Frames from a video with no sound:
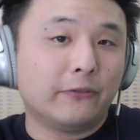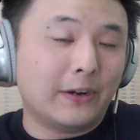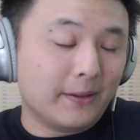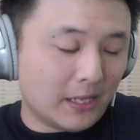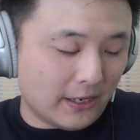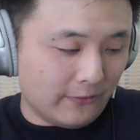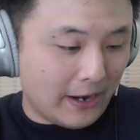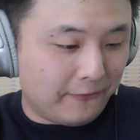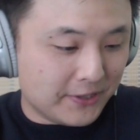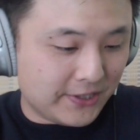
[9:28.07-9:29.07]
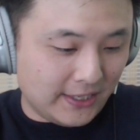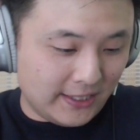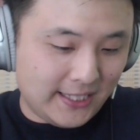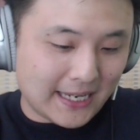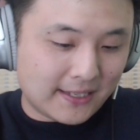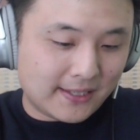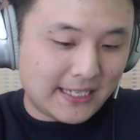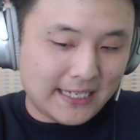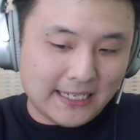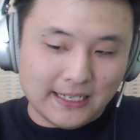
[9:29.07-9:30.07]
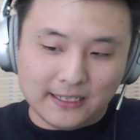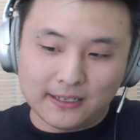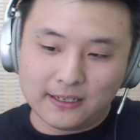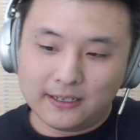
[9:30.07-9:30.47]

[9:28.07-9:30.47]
referencing TXT